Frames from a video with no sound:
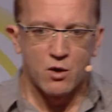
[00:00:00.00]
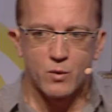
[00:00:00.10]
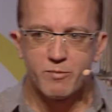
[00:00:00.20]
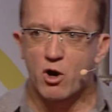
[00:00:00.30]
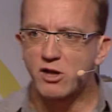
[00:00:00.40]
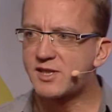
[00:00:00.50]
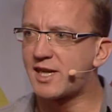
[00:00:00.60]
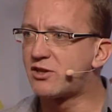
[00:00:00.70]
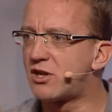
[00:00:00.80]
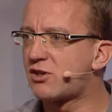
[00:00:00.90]
We brought
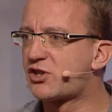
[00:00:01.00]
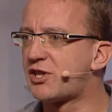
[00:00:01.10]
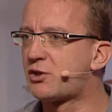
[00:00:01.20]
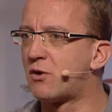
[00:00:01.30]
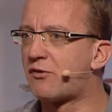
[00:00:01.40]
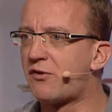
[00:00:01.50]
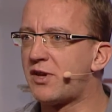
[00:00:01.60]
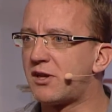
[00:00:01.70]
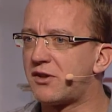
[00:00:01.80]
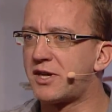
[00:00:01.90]
technology to a
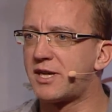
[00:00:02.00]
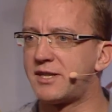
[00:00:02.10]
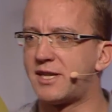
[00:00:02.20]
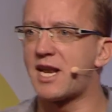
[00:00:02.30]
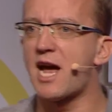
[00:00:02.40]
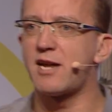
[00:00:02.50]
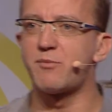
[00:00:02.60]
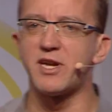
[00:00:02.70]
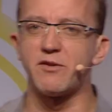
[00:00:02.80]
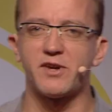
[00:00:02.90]
field that had
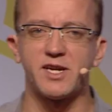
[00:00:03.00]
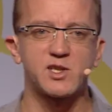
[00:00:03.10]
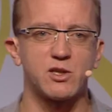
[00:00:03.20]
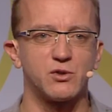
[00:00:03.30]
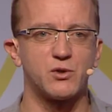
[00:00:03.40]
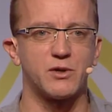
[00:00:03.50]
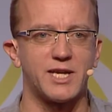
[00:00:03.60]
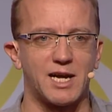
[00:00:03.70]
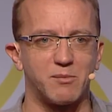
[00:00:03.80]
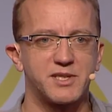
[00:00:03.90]
been very slow to
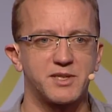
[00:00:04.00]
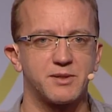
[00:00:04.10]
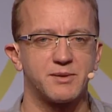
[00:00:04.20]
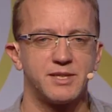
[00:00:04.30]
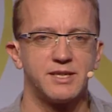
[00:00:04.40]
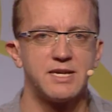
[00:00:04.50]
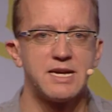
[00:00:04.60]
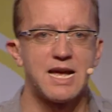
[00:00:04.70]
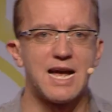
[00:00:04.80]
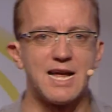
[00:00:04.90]
adapt.
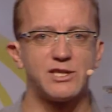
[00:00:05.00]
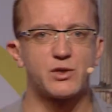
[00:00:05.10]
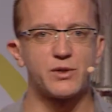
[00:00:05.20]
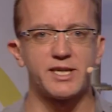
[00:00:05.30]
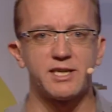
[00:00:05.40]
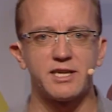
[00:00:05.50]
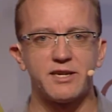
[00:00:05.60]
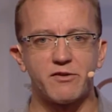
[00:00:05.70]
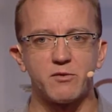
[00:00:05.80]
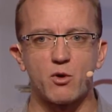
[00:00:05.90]
And today,
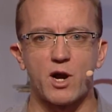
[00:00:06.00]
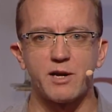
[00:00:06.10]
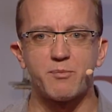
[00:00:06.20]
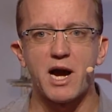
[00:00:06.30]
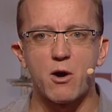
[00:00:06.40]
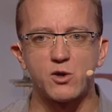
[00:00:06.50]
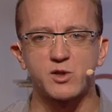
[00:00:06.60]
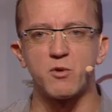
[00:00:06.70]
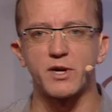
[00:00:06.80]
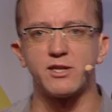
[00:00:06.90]
Eventbrite powers
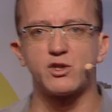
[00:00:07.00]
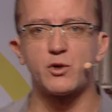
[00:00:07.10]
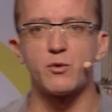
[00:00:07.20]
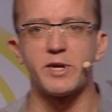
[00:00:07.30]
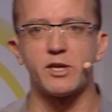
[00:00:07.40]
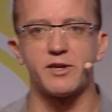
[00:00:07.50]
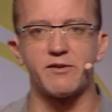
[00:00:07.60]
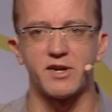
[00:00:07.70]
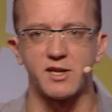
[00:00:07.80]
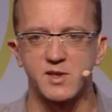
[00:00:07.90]
more than 2 million
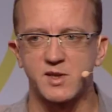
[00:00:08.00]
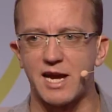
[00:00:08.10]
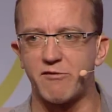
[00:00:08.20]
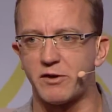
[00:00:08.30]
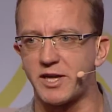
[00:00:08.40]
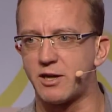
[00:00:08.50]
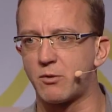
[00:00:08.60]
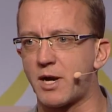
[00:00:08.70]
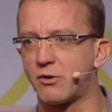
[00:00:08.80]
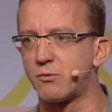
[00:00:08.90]
events every year
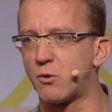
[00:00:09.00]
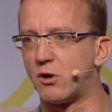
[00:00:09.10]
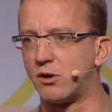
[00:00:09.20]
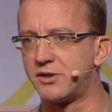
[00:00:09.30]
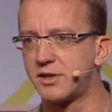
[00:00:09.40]
around the world,